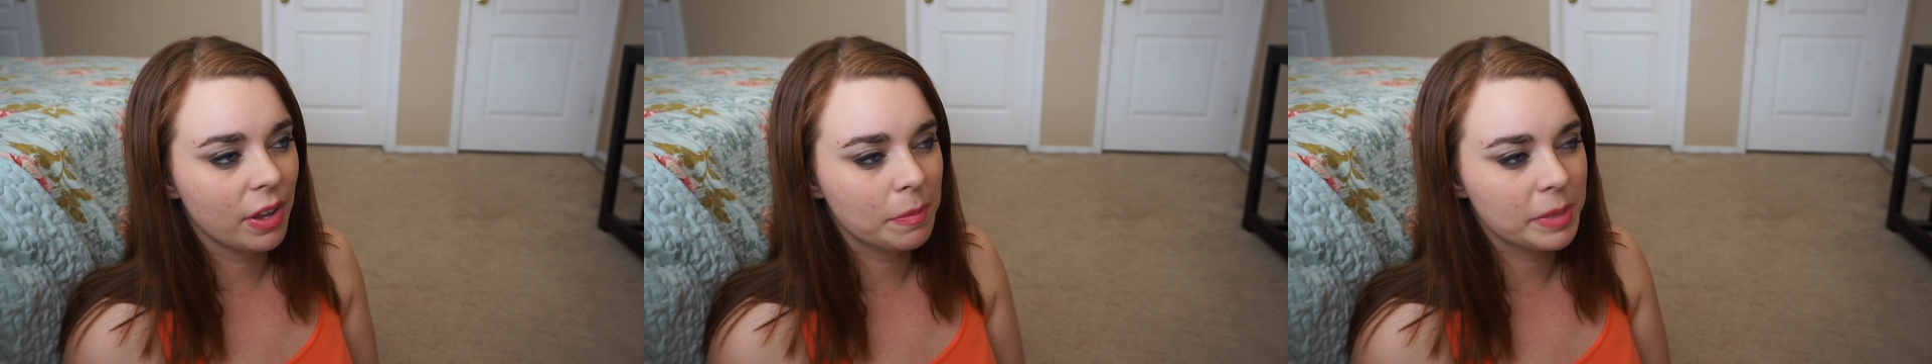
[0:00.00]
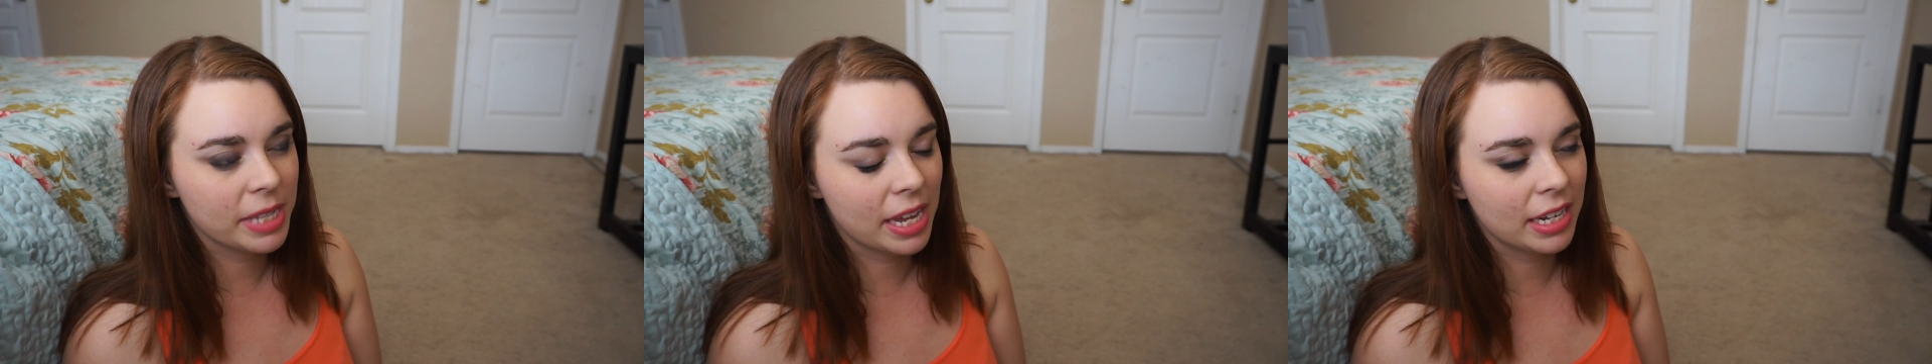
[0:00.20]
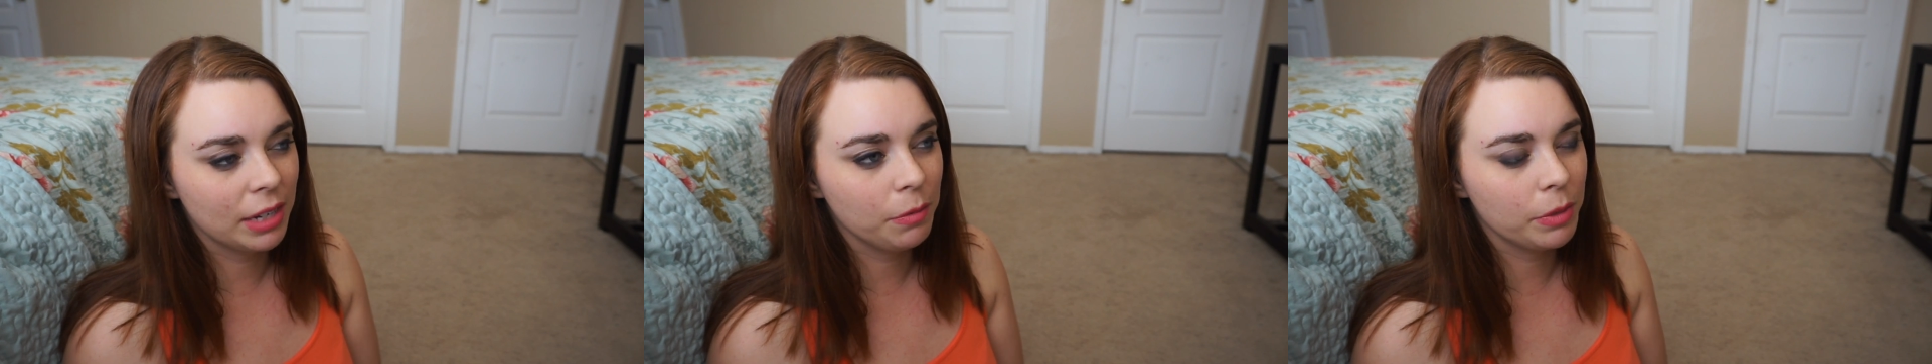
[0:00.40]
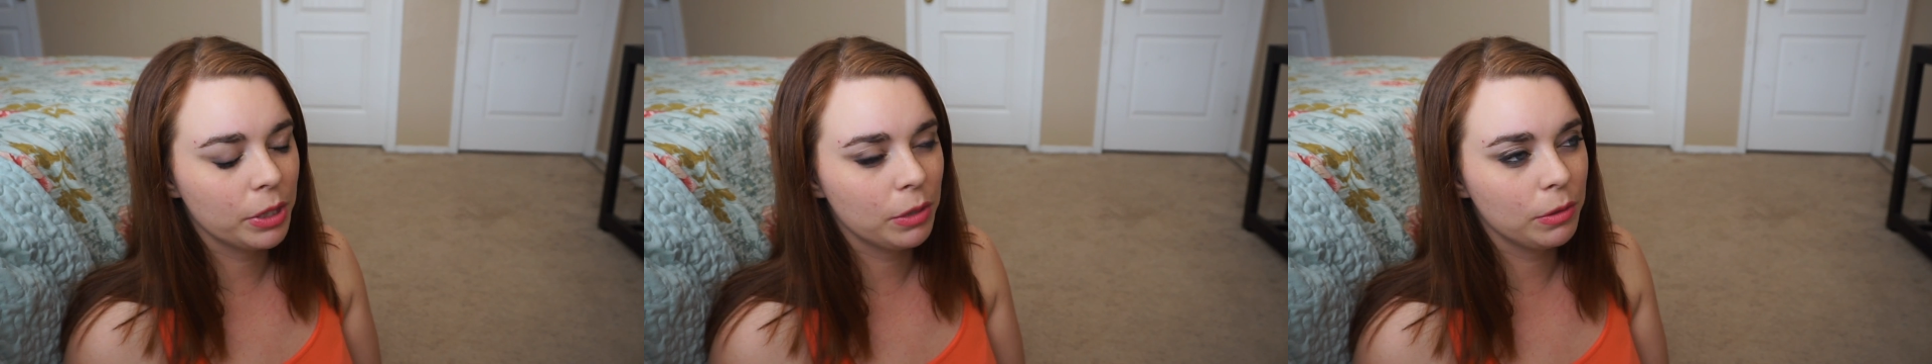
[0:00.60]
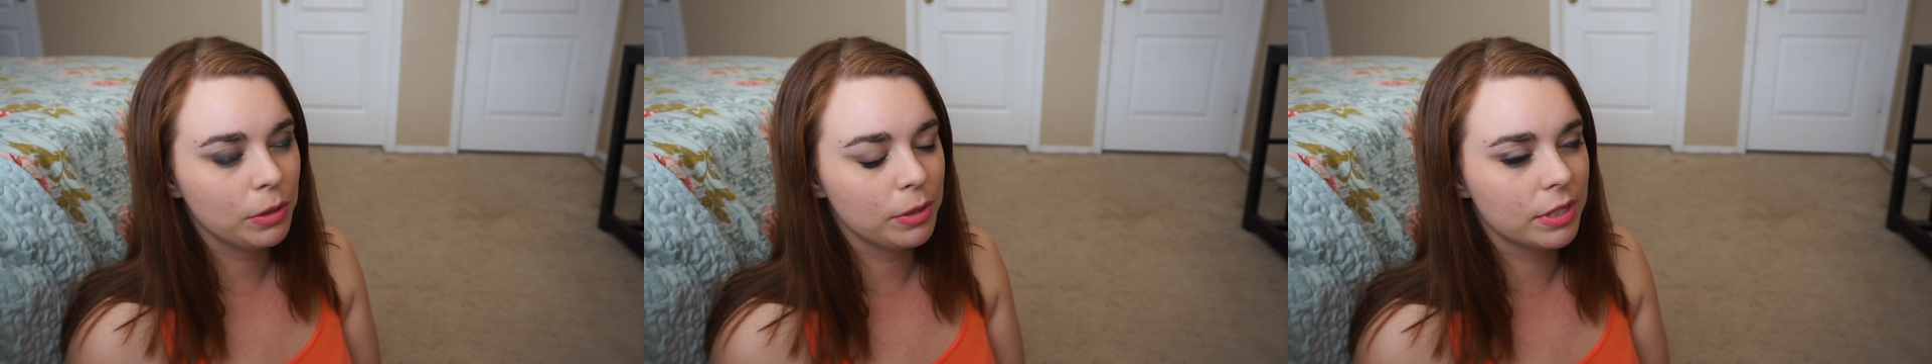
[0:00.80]
upsetting when
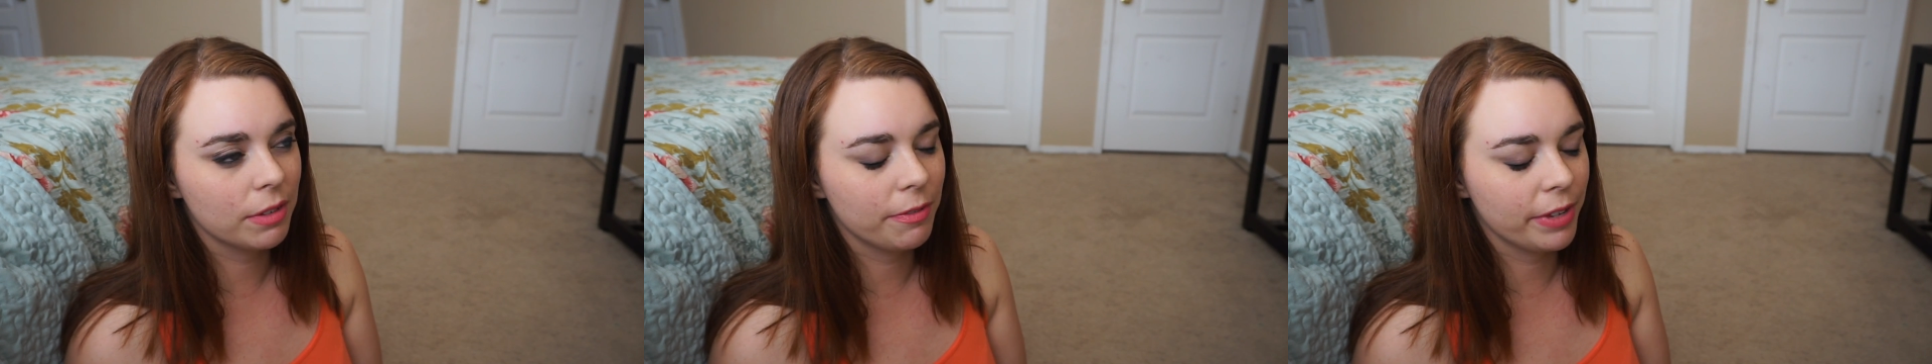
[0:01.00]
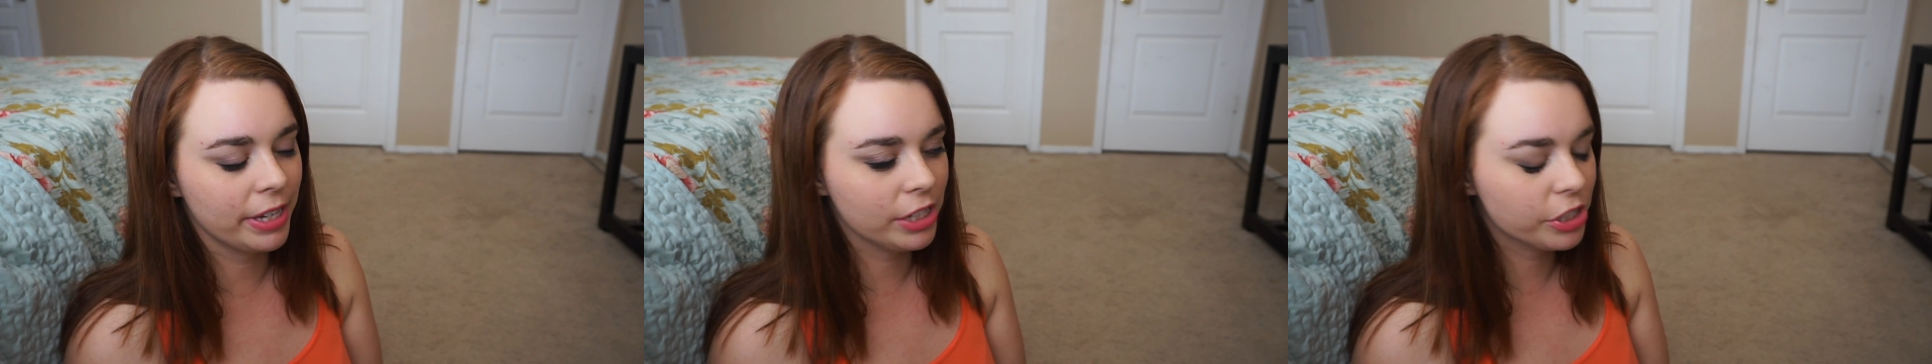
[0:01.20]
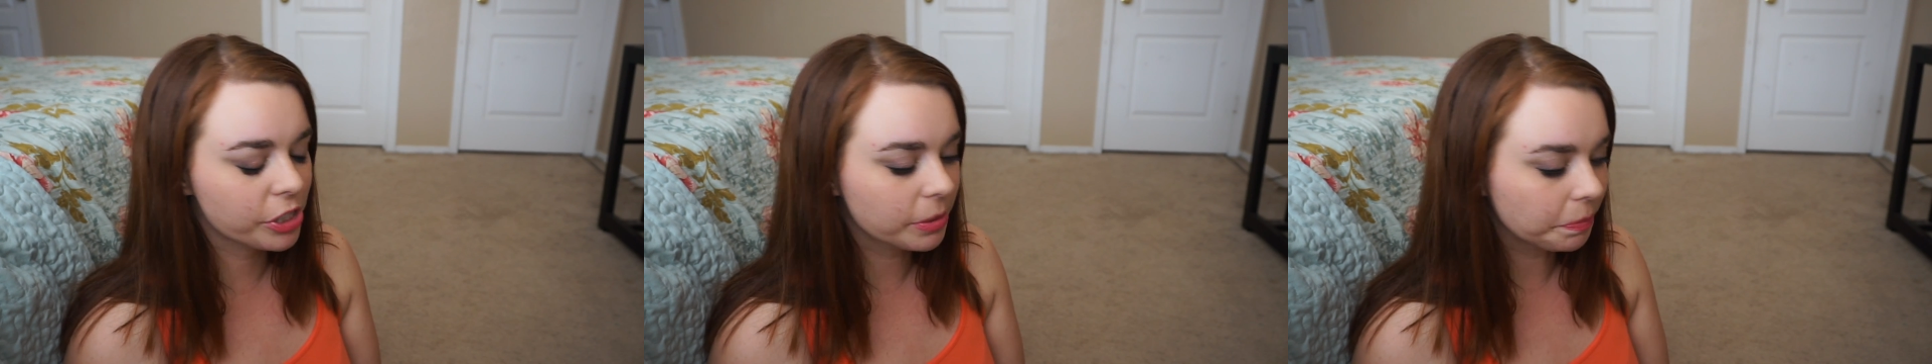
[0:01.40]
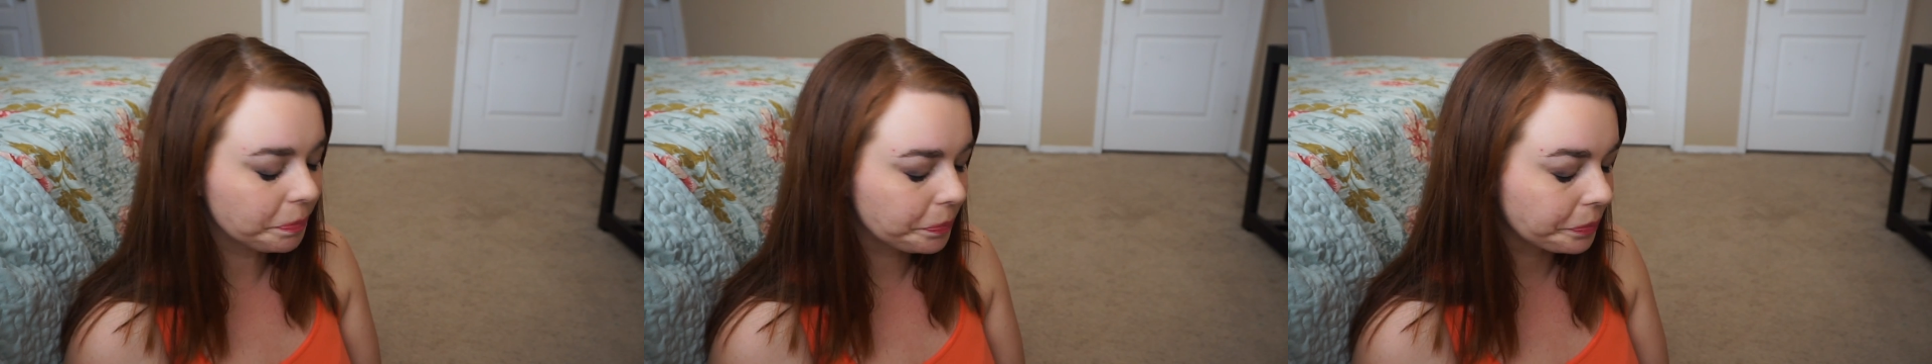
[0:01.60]
you lose a fish.